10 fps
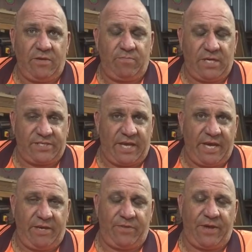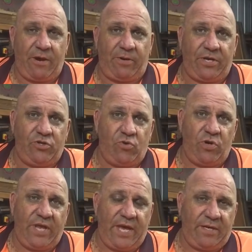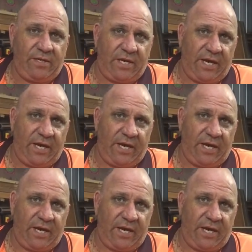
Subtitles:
Must say I thoroughly enjoy that.